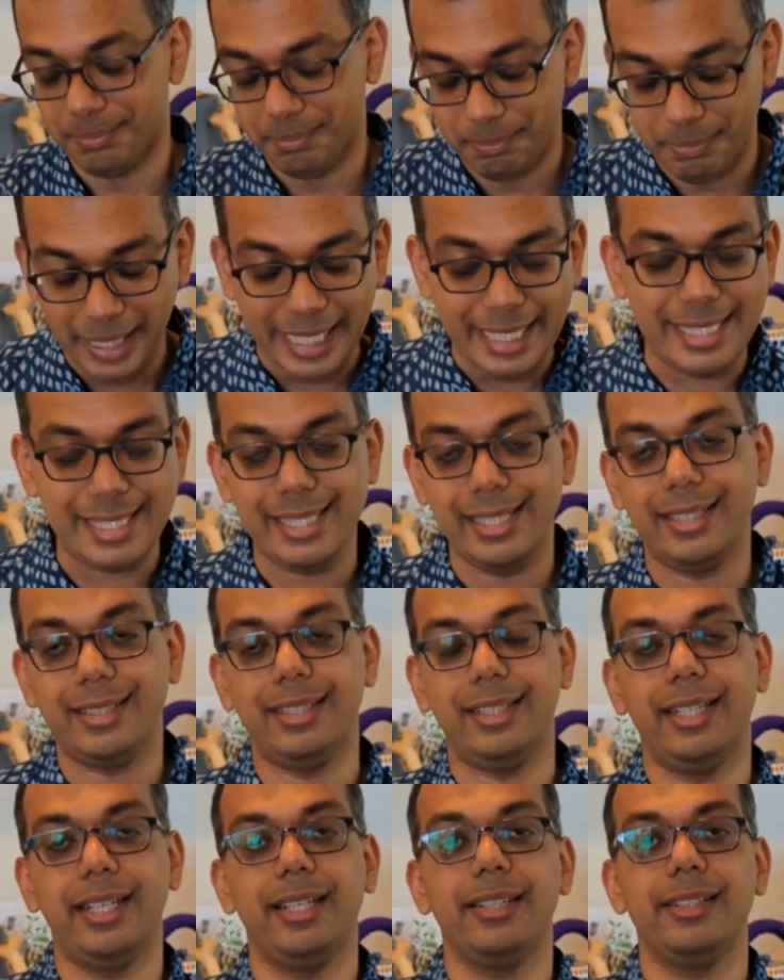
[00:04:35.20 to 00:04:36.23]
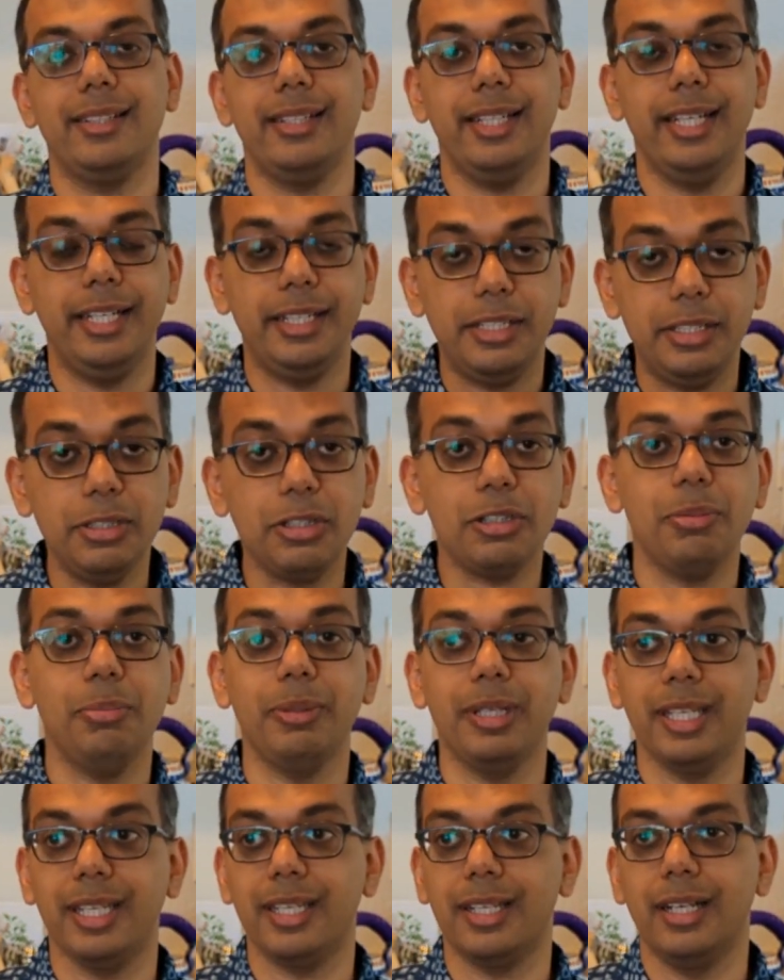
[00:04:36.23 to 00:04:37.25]
Basically, it took
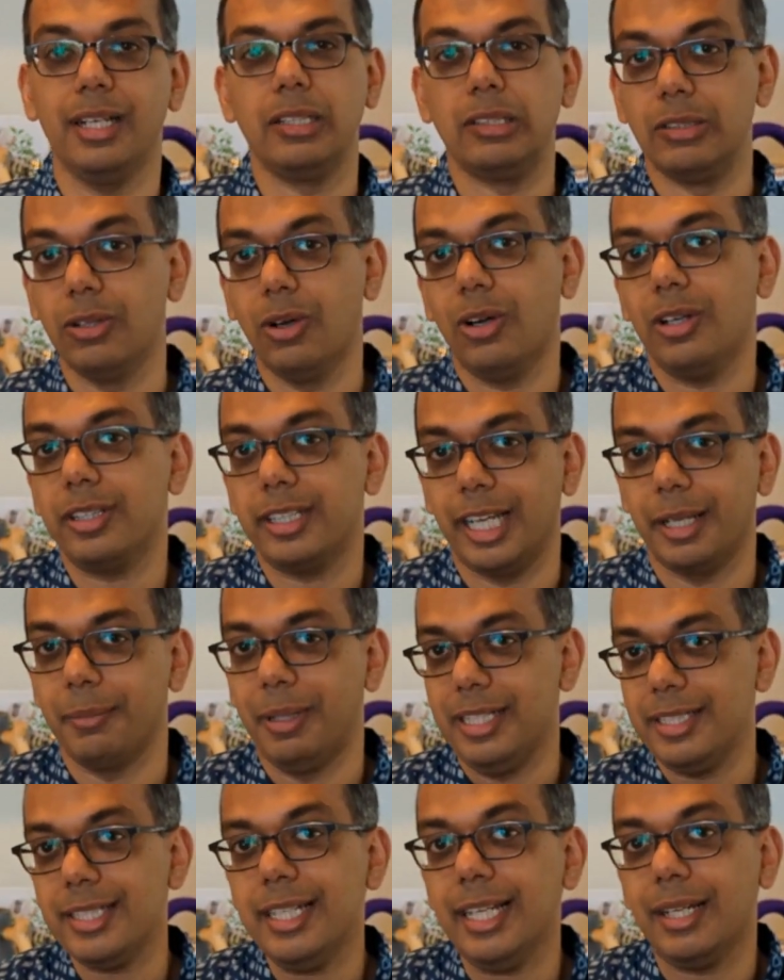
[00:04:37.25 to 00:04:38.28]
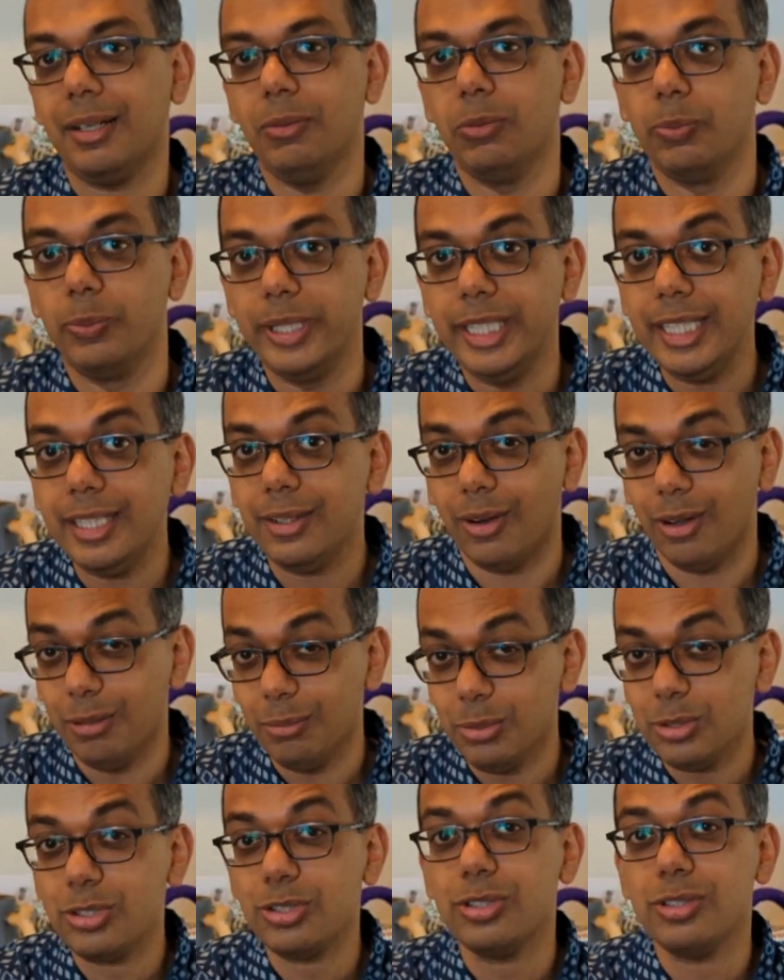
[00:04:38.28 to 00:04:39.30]
me a long time, I'll say like a week,
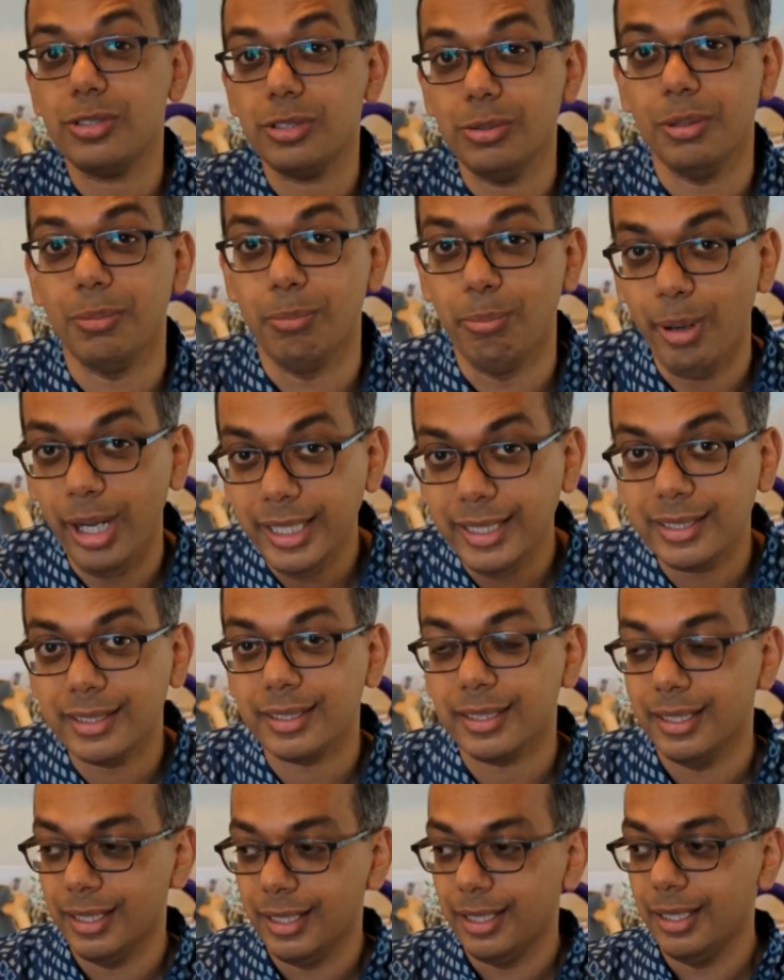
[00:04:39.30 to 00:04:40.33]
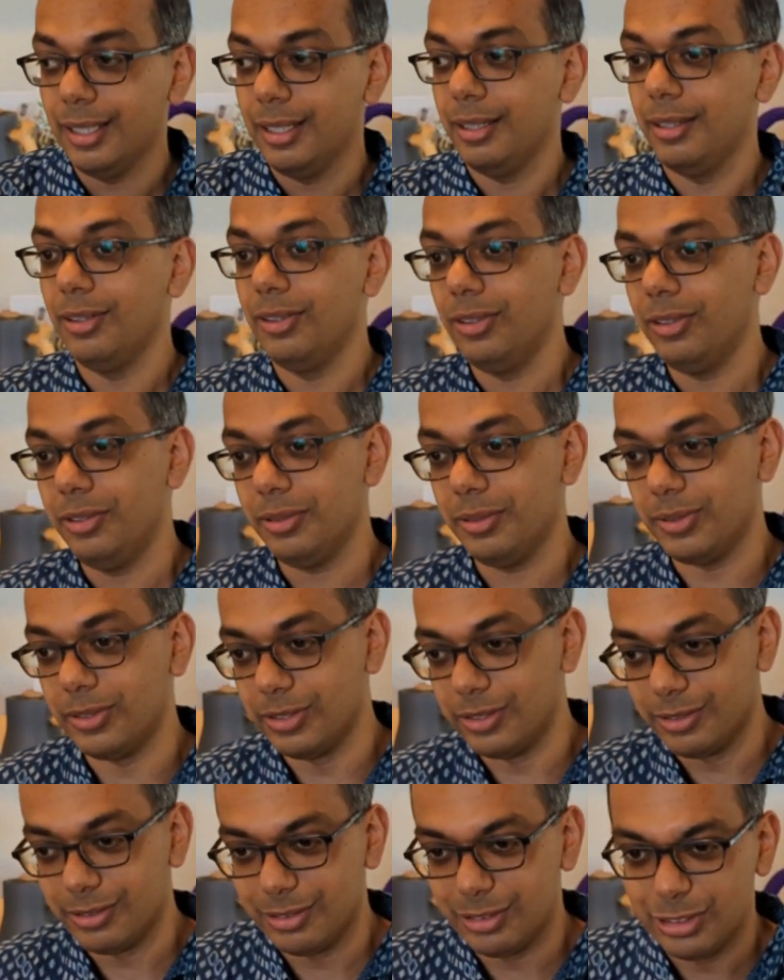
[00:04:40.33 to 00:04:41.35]
almost to a month, to
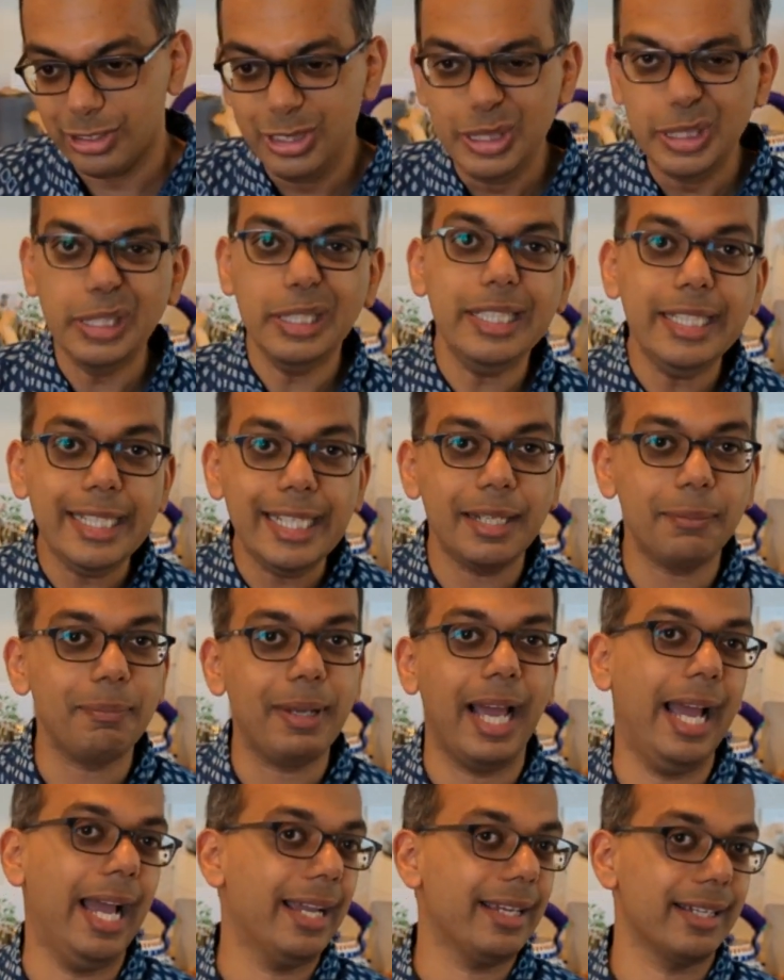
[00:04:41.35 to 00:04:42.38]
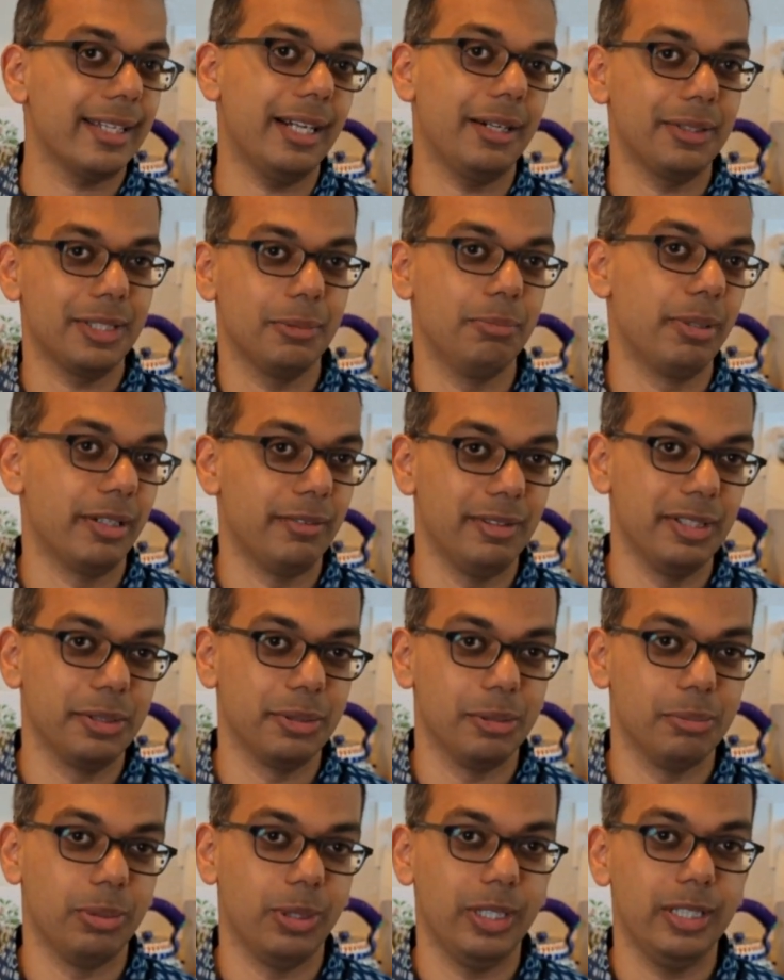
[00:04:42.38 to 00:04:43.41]
really get my hang around the Breville
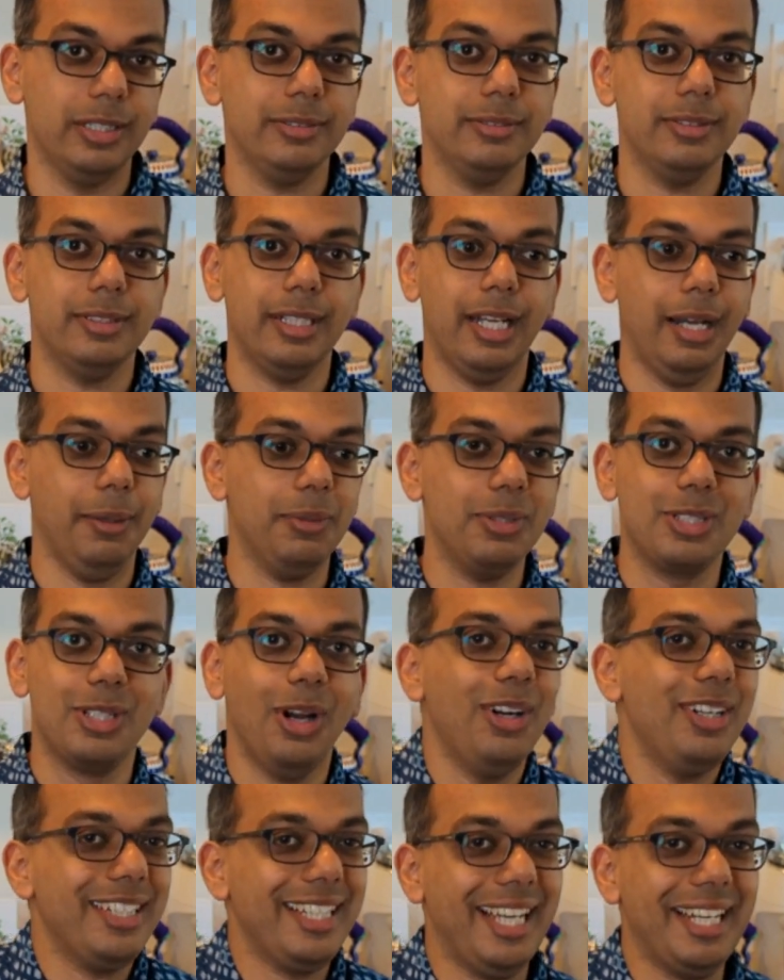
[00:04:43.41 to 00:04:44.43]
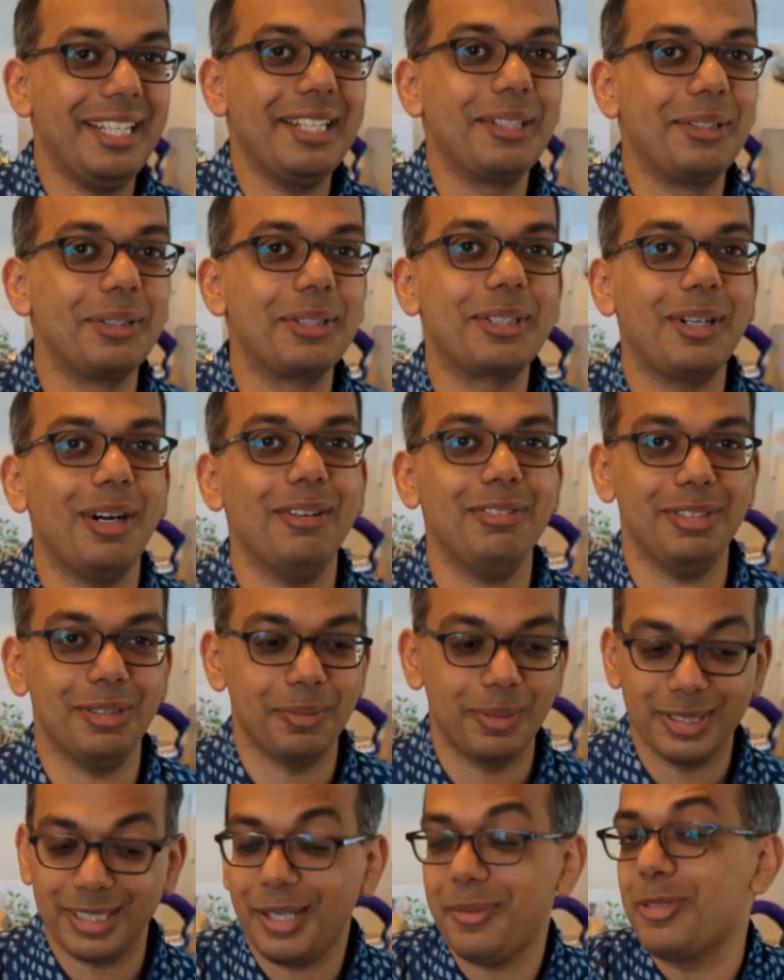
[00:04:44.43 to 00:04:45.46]
Dual Boiler. I was not getting good coffee
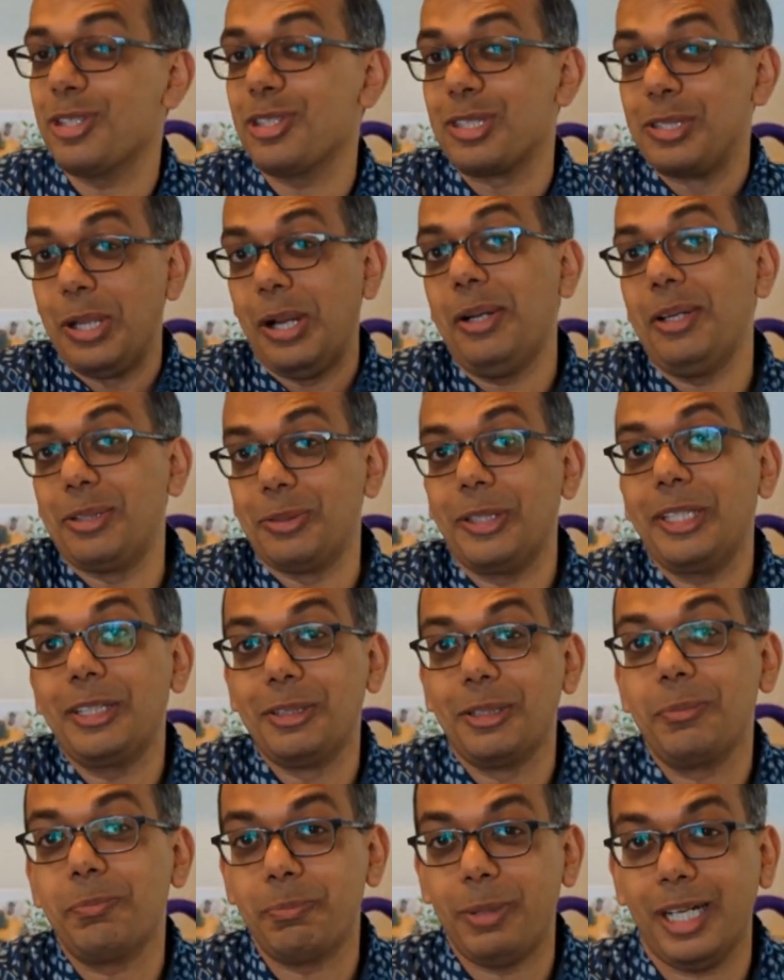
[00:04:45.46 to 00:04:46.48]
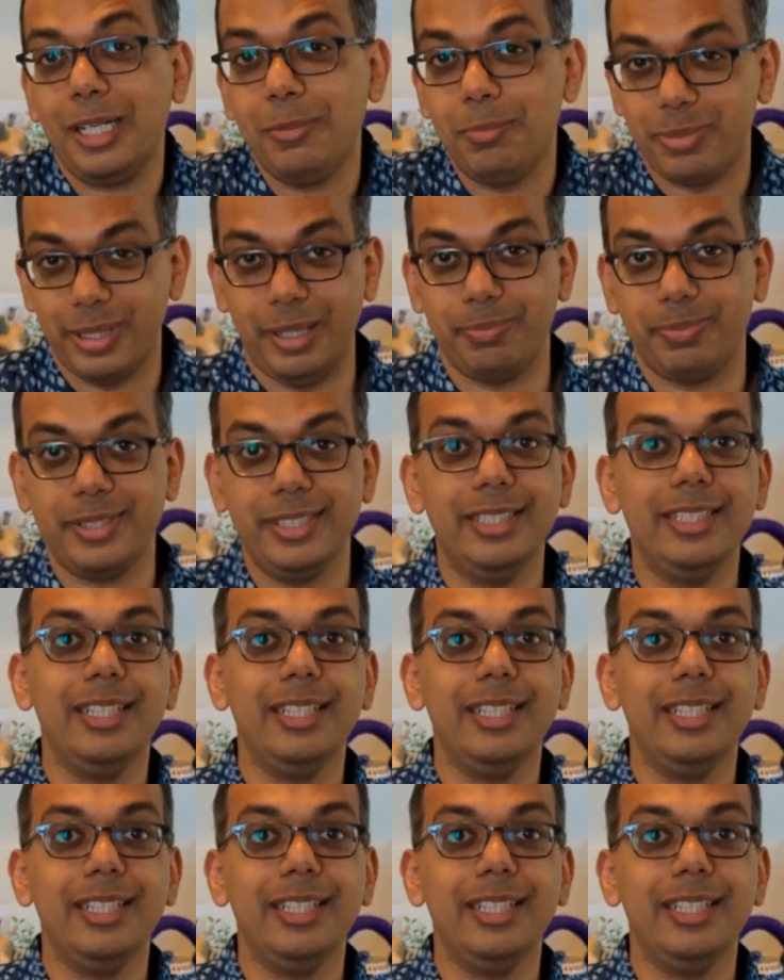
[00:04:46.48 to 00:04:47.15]
because I was just not doing good puck prep.